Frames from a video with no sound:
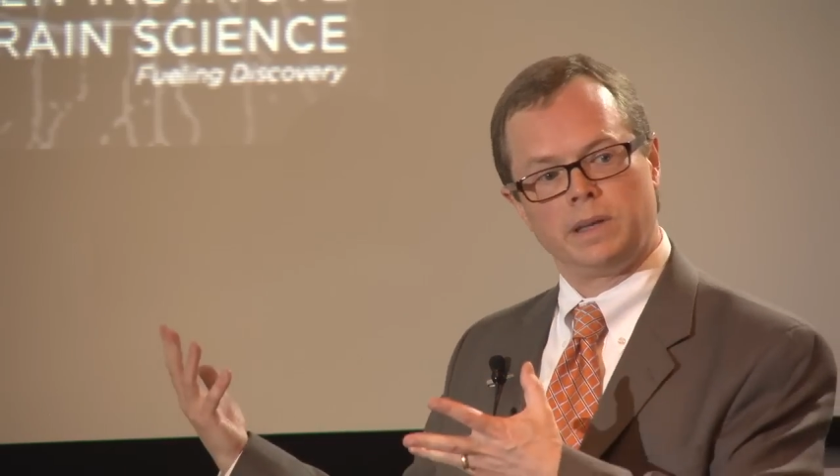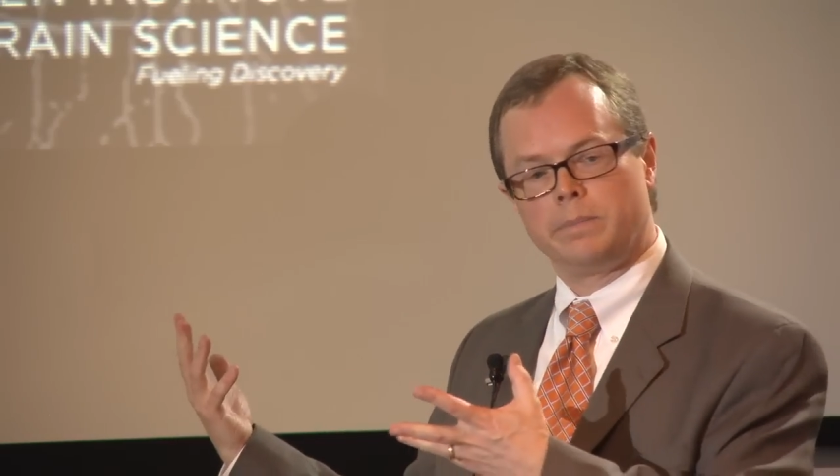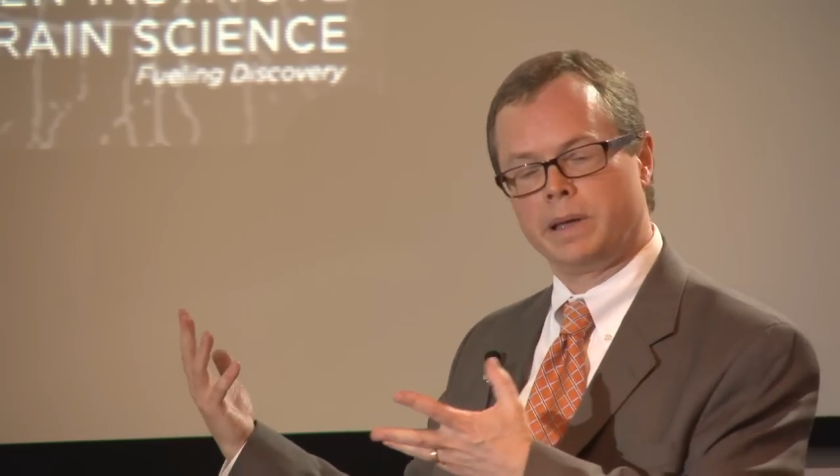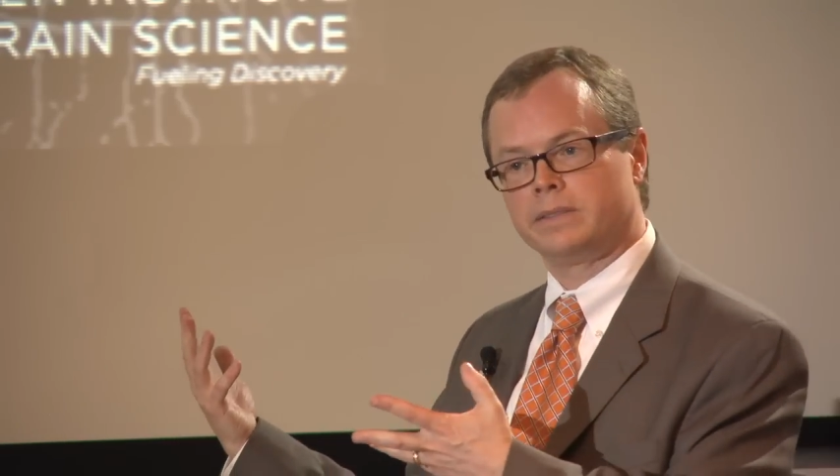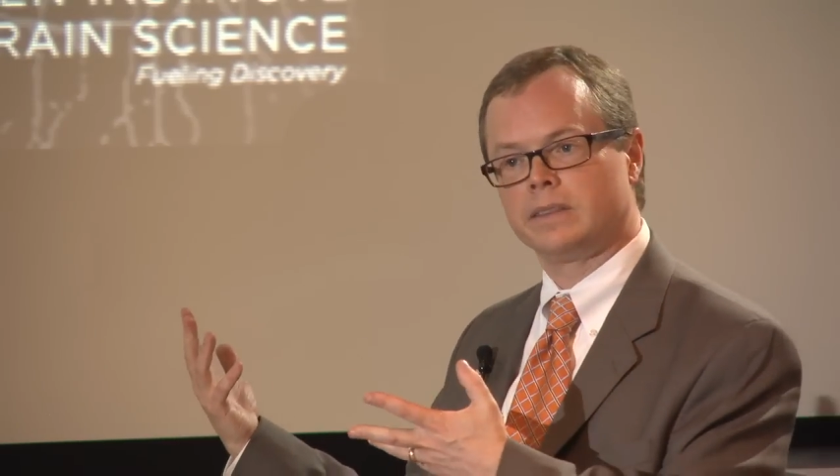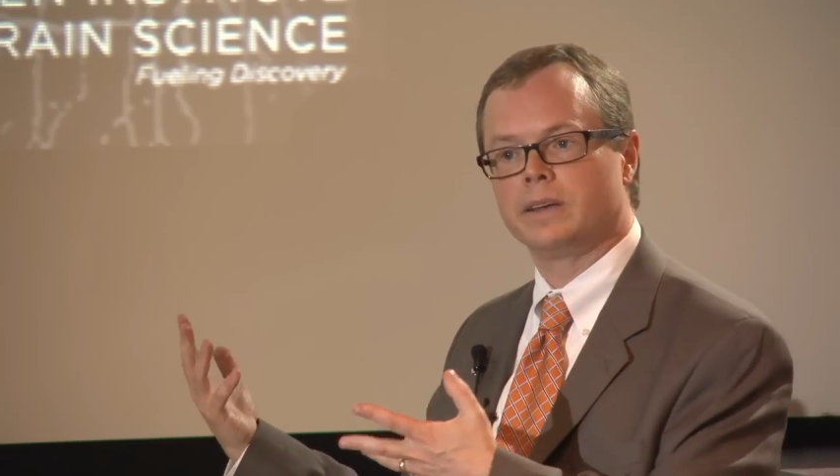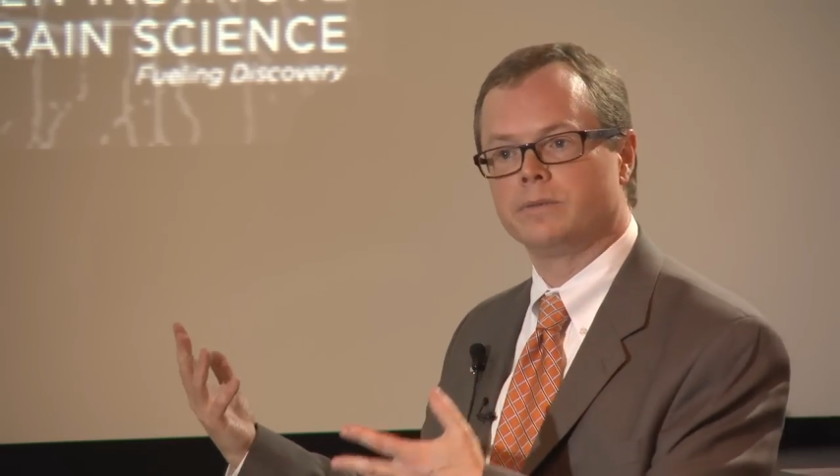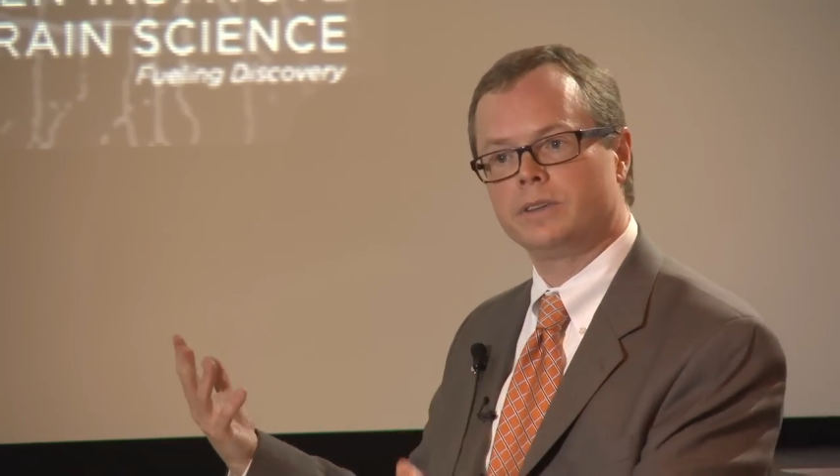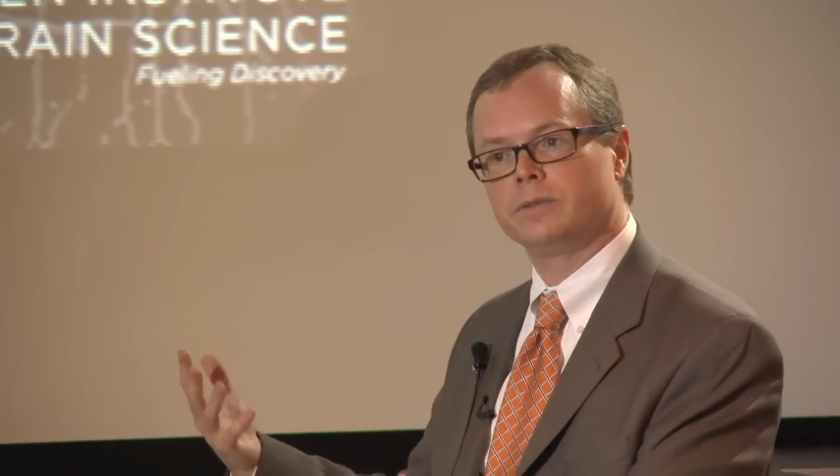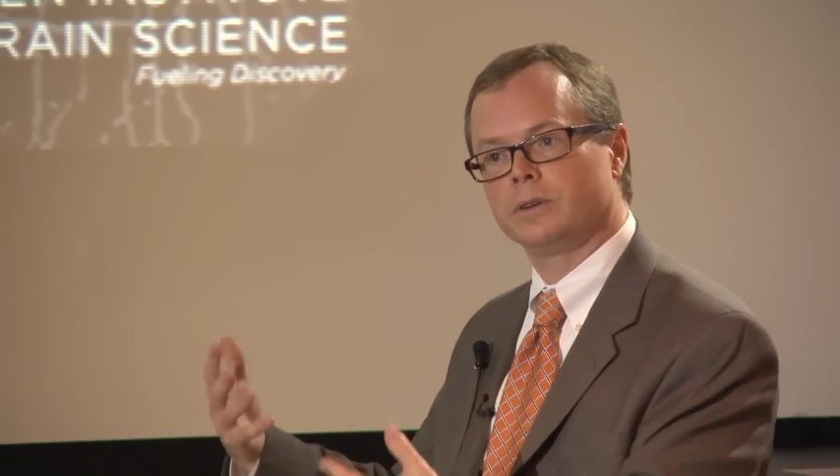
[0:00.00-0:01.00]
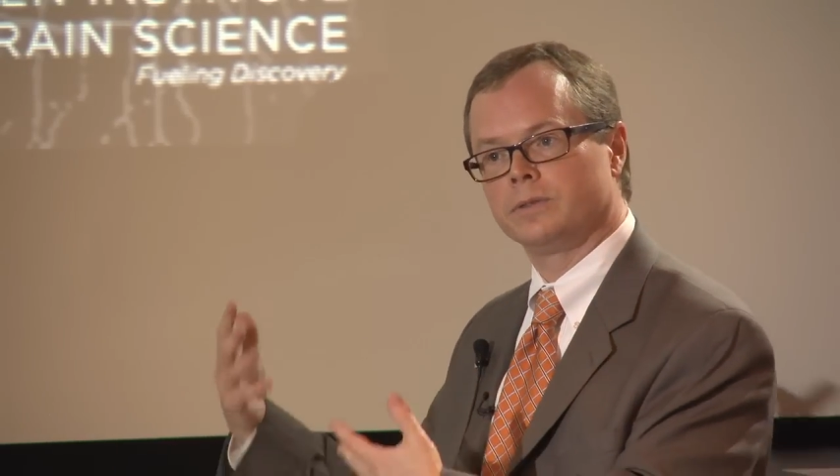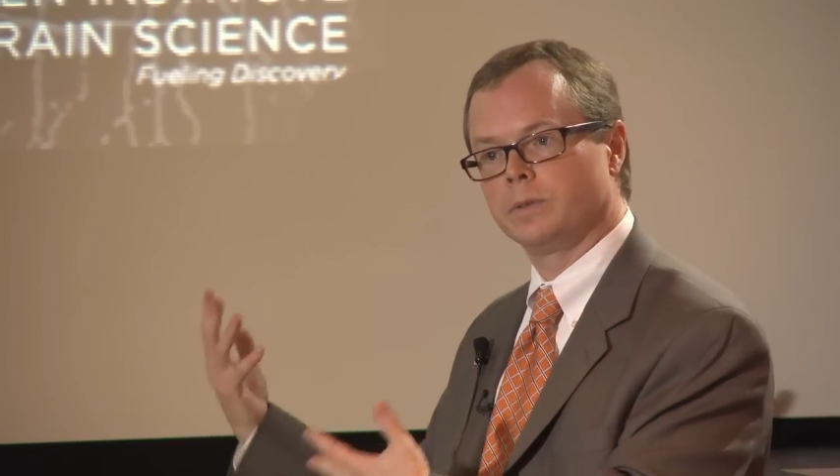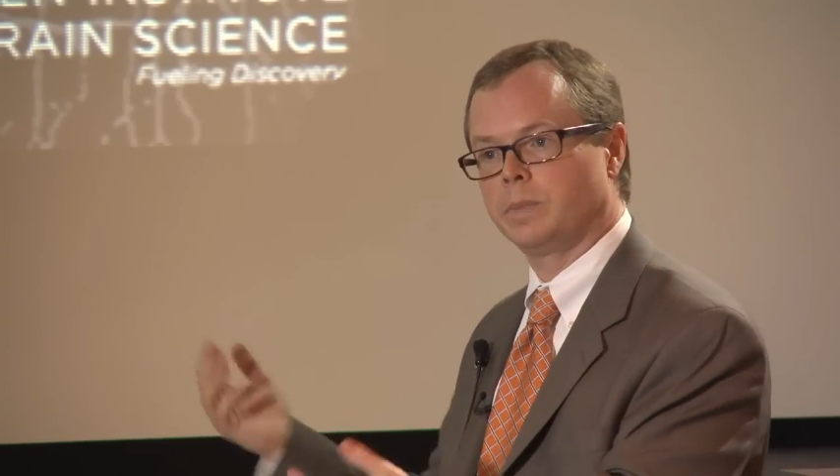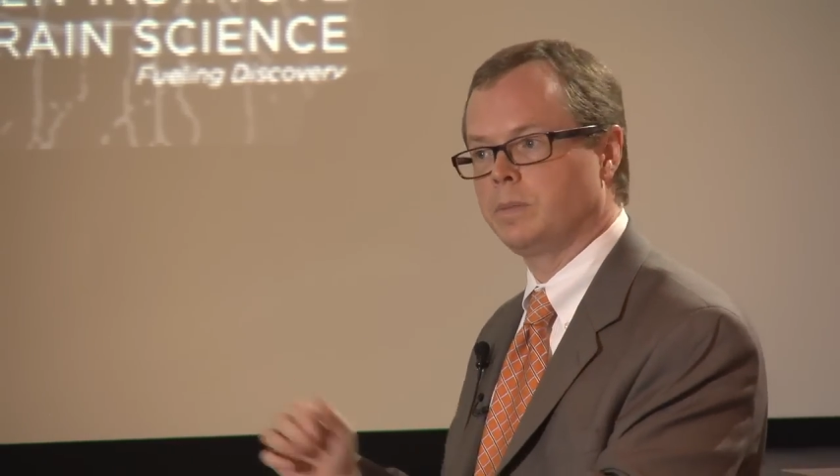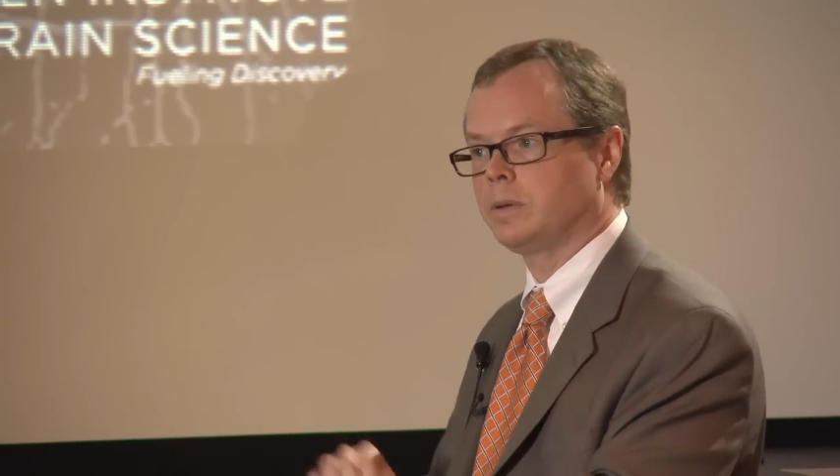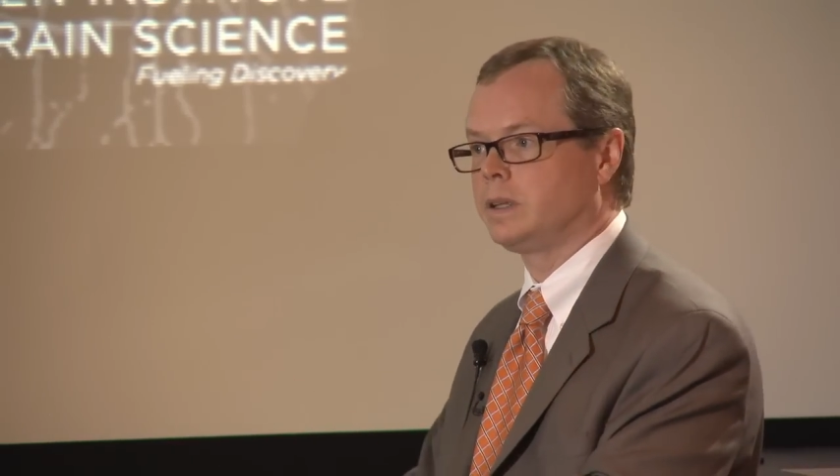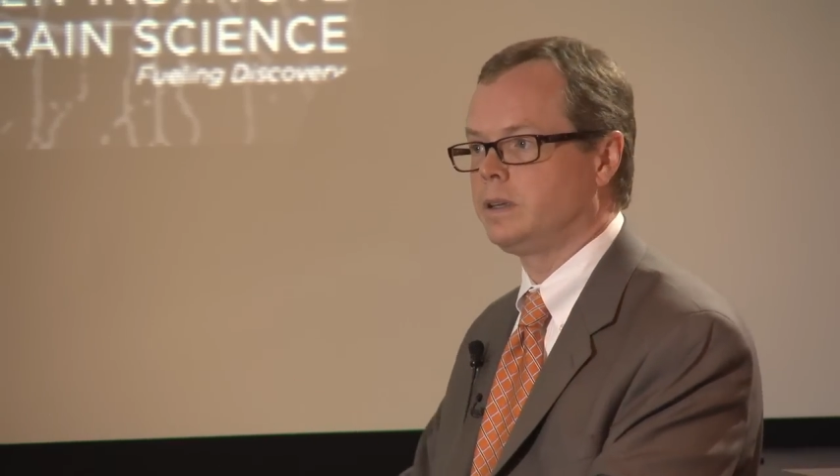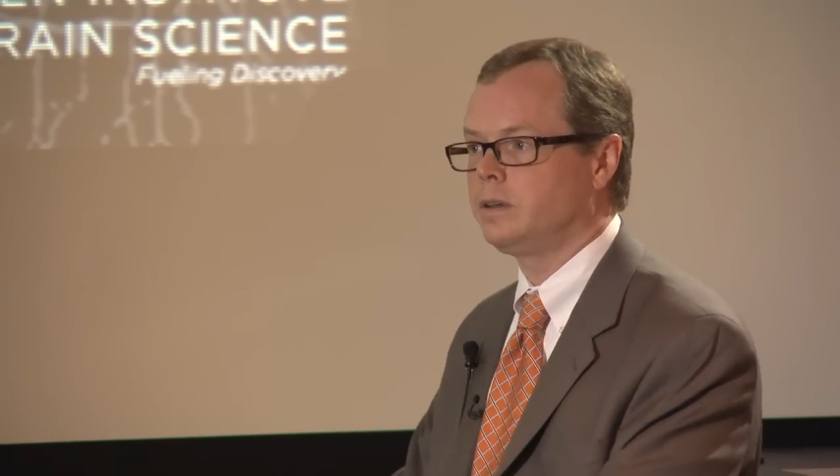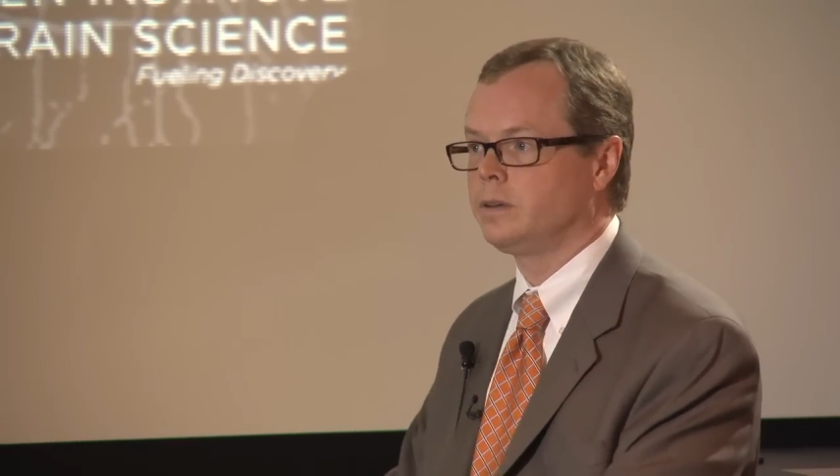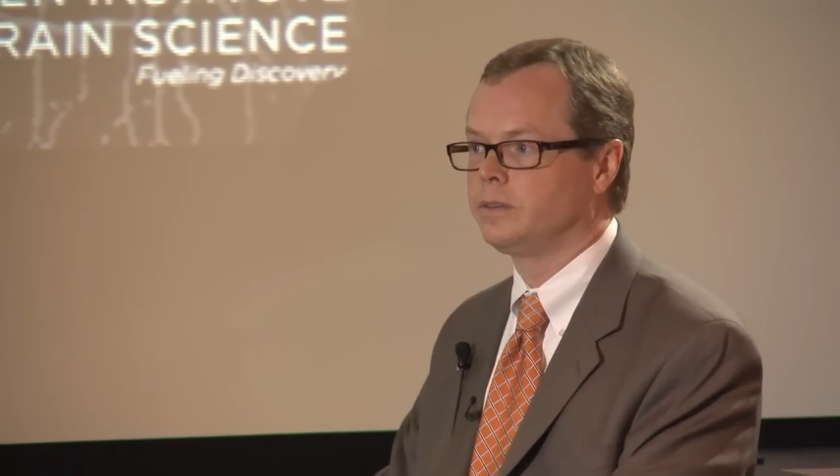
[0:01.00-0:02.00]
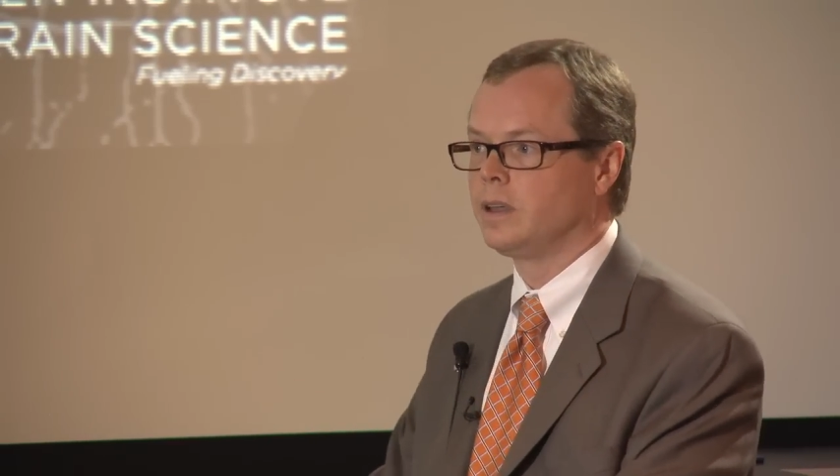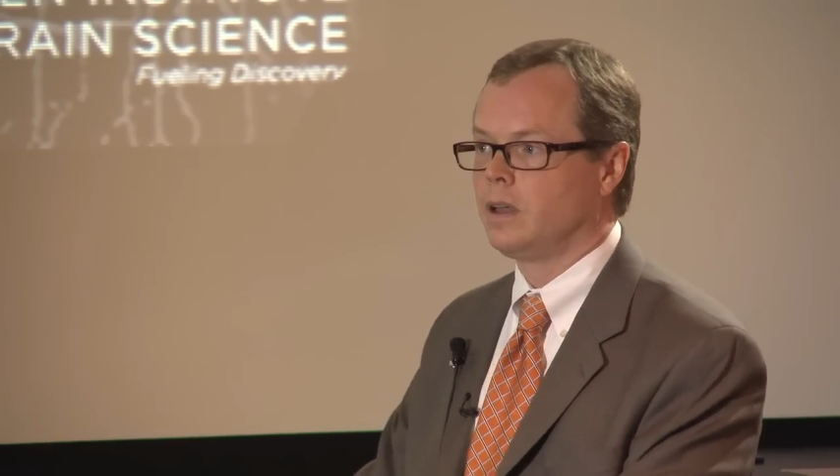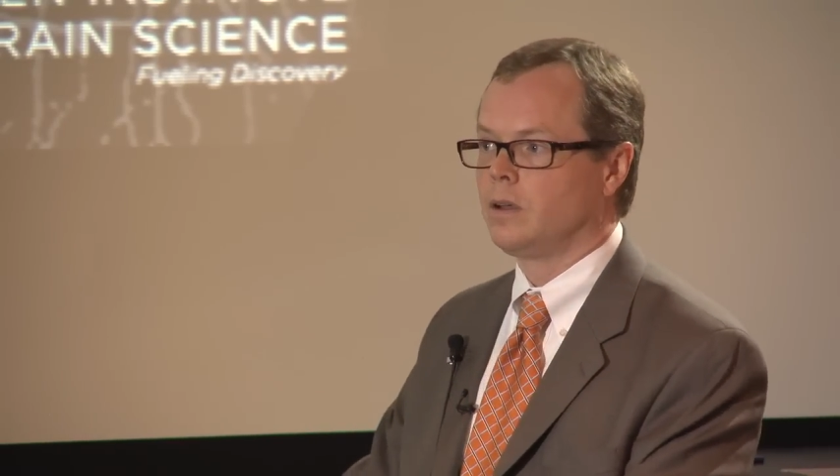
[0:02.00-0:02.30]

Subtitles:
be a baseline resource for people to use,